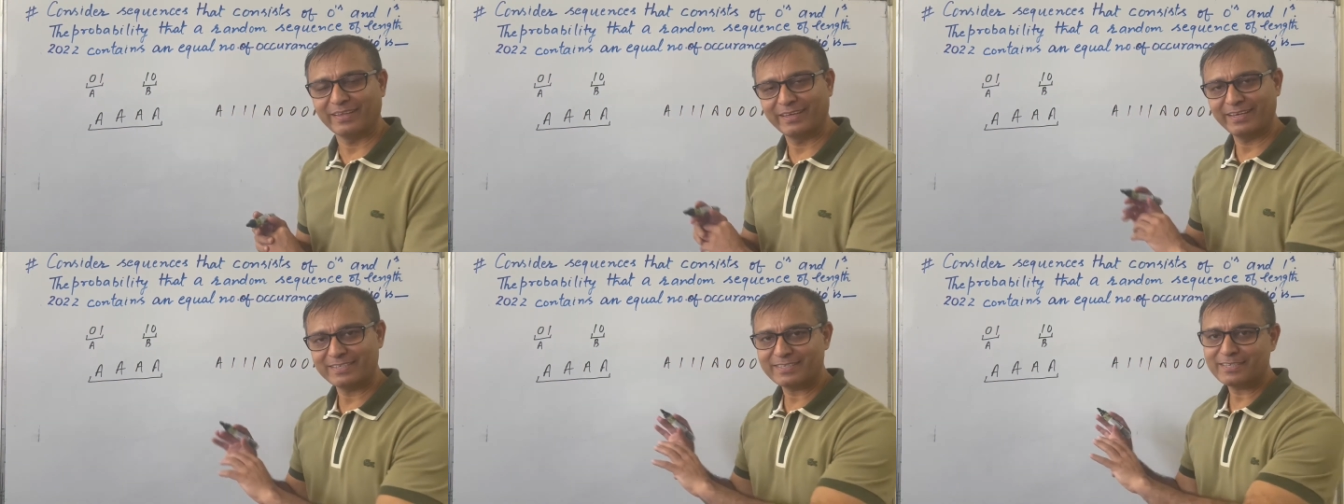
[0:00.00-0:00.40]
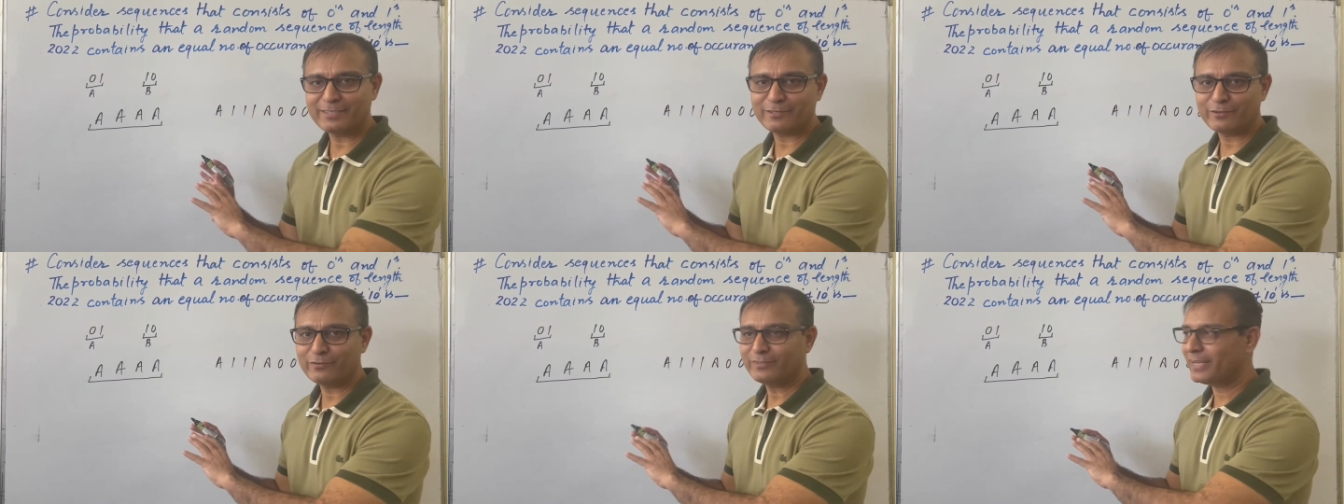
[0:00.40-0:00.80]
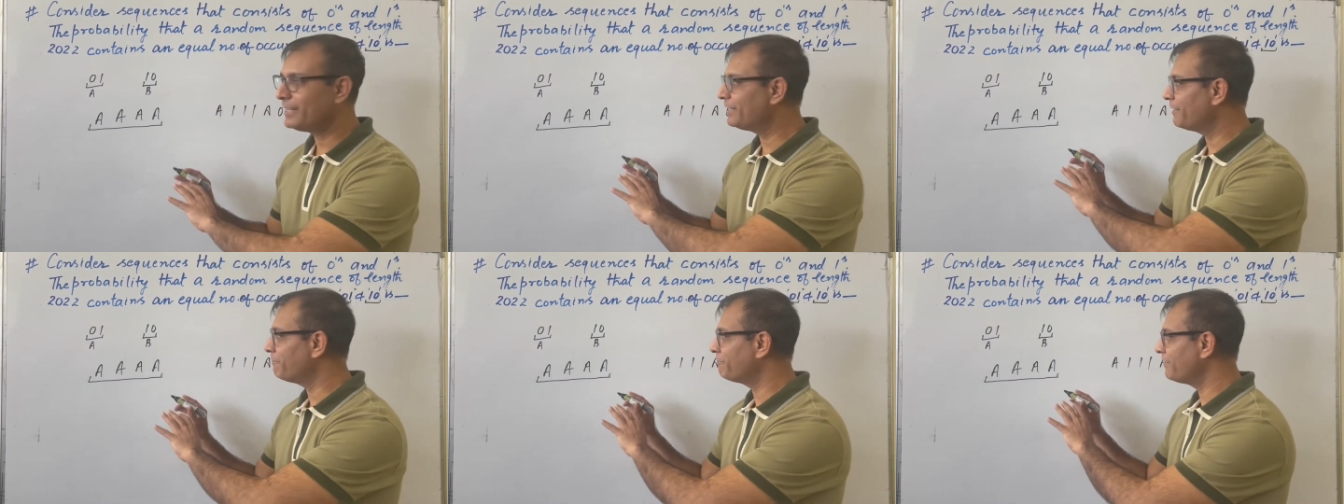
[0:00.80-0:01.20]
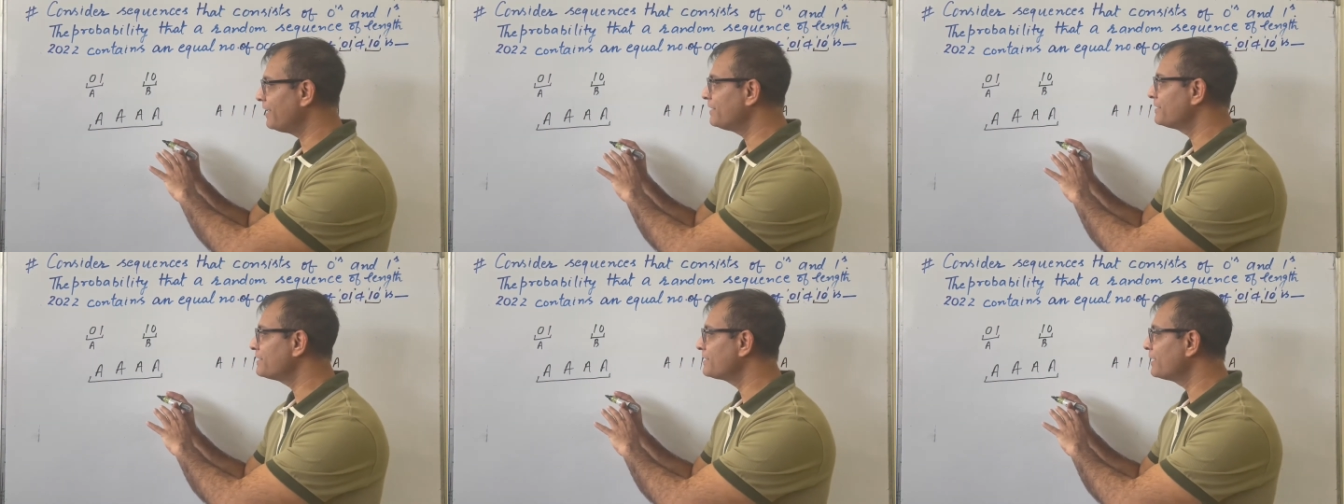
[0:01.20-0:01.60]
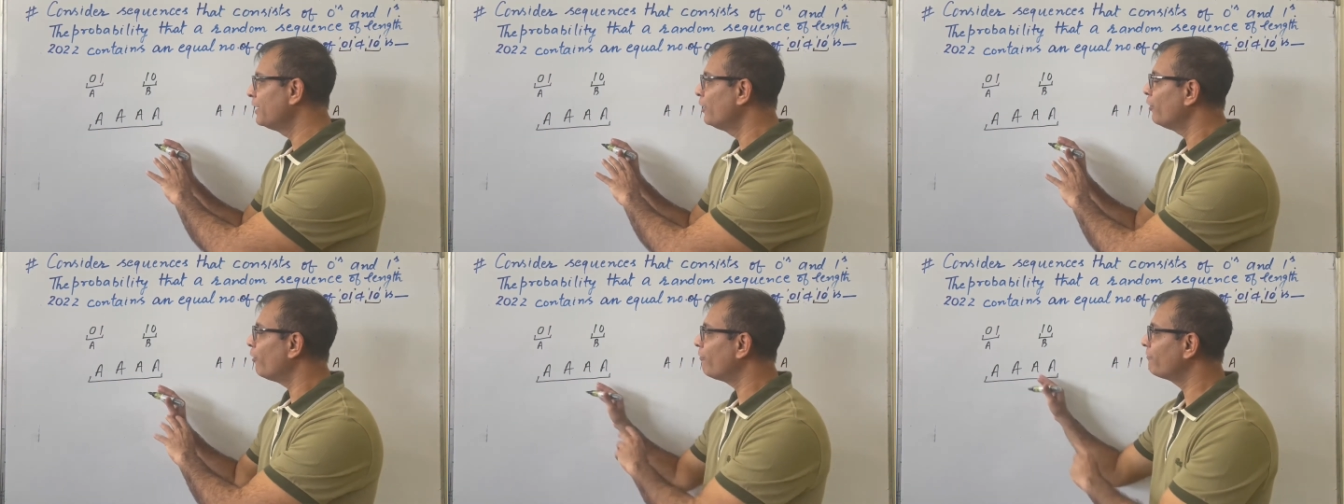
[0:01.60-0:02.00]
Is it true that difference
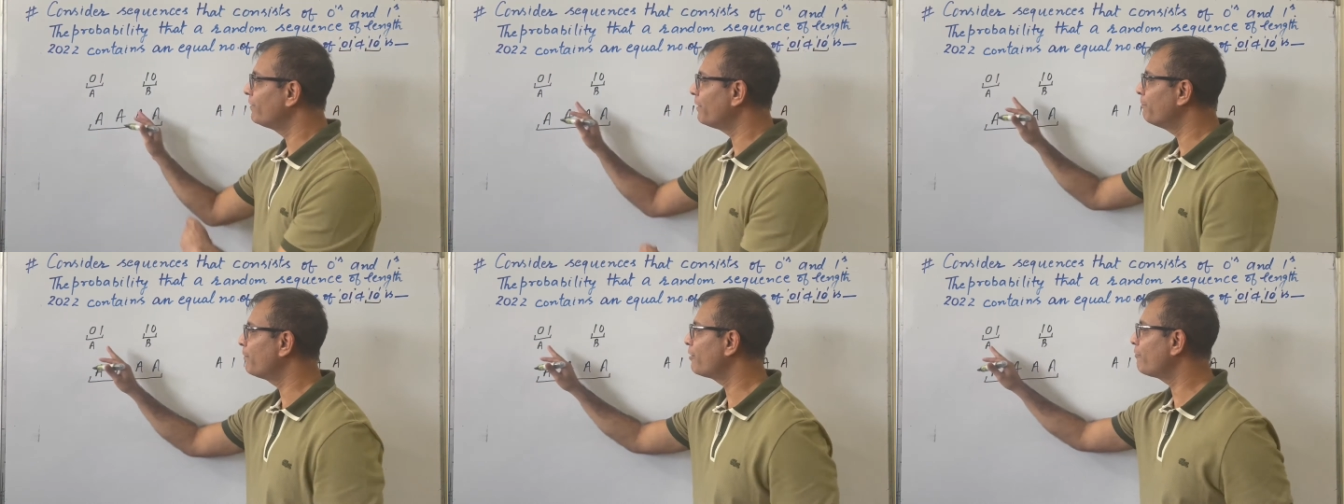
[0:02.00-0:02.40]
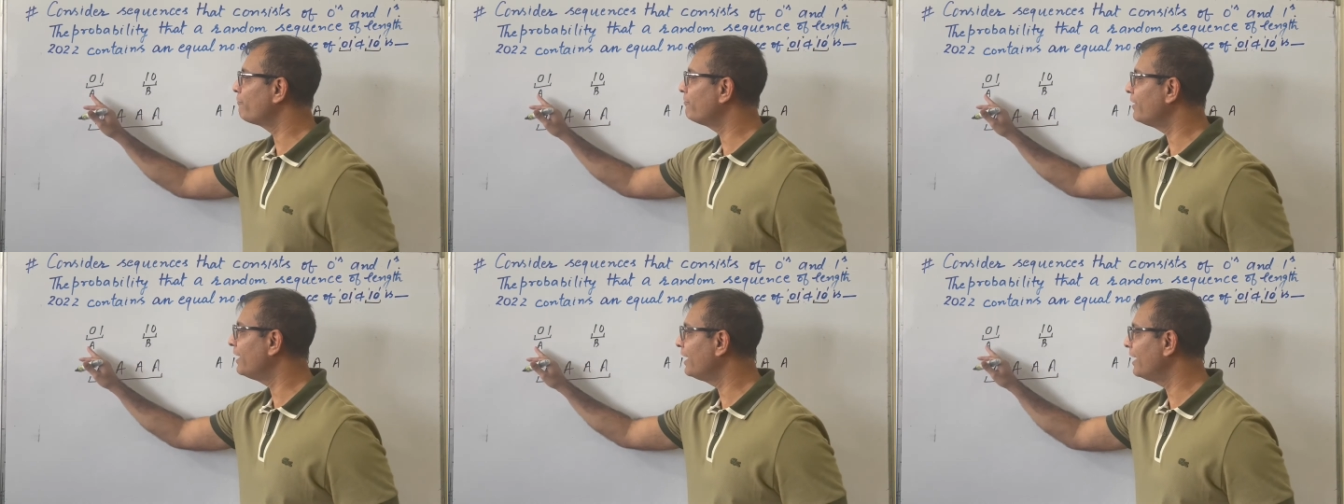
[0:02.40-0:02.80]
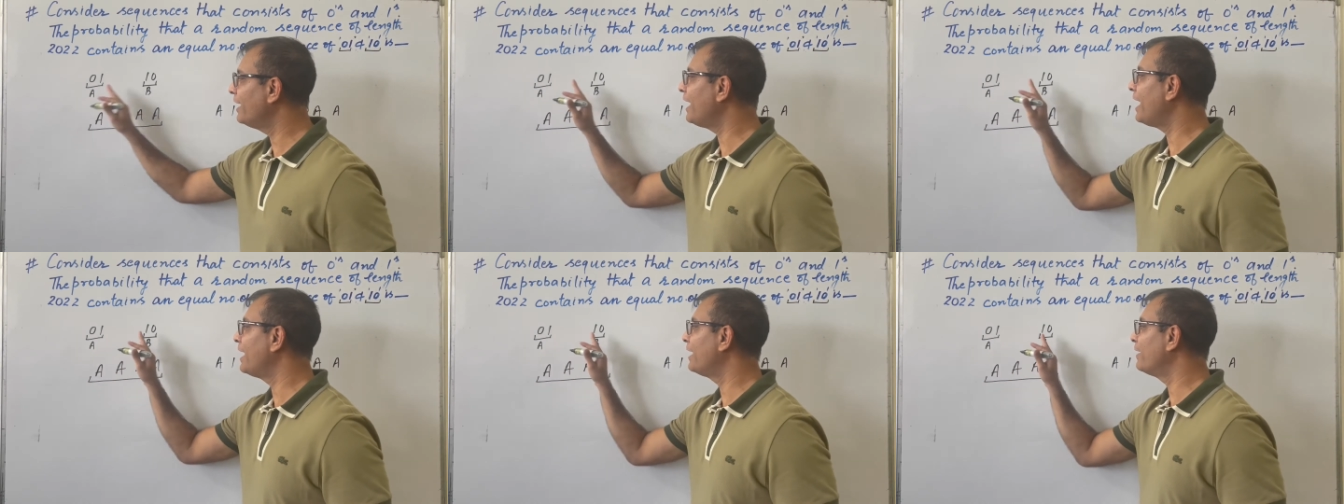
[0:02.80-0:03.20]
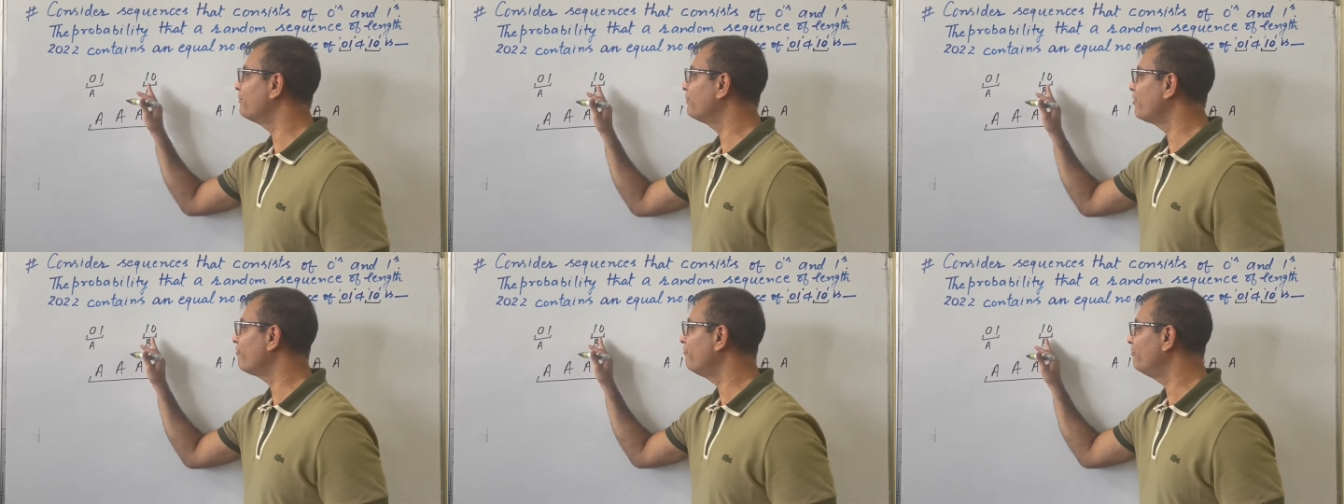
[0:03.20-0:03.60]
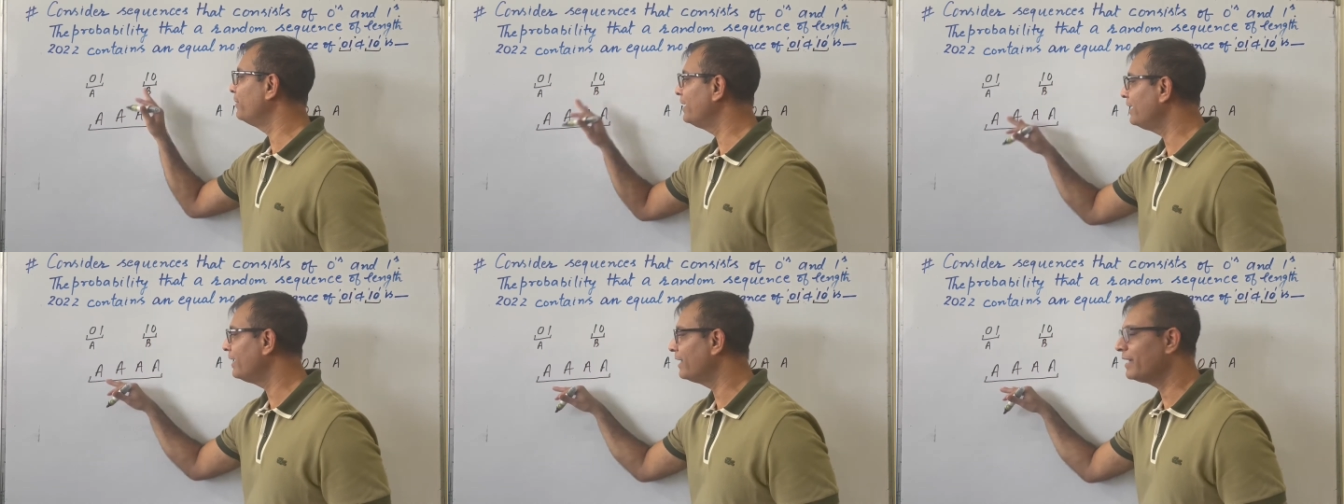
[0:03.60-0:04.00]
of number of A and number of B
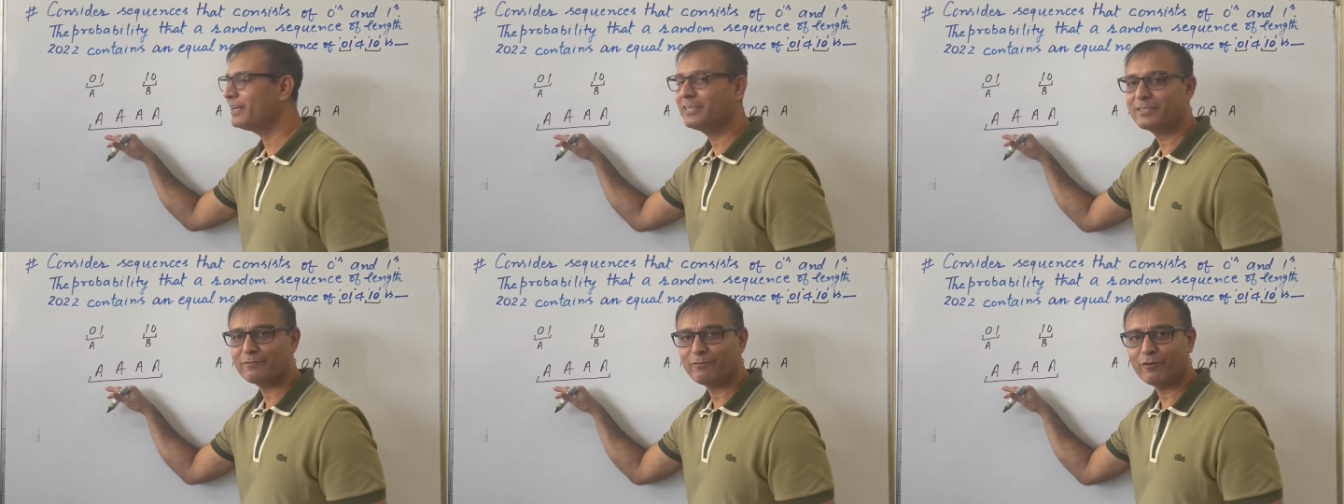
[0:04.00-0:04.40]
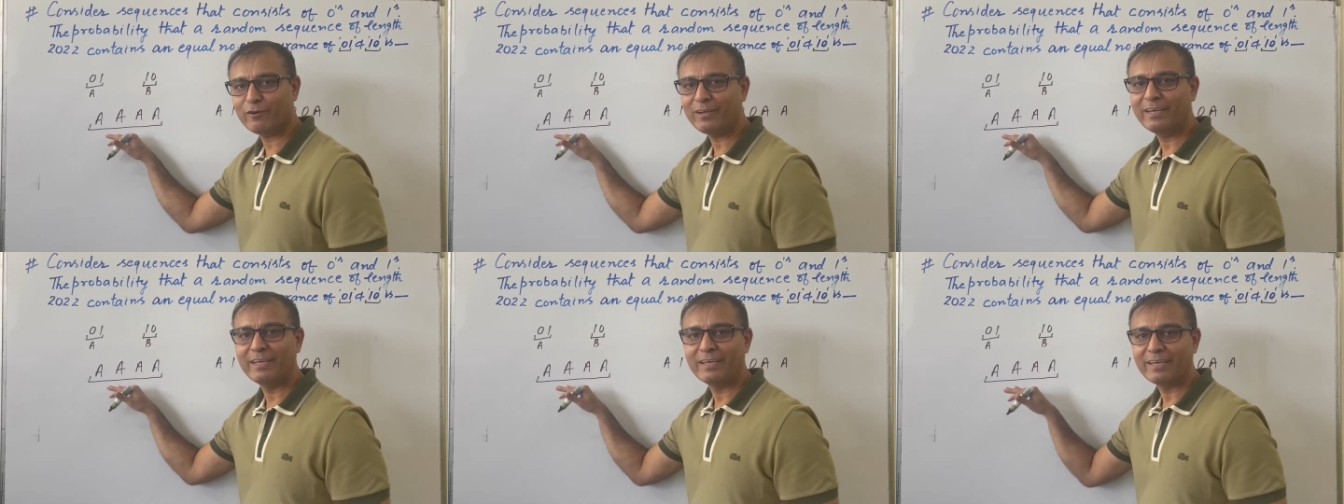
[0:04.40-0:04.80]
here is 4?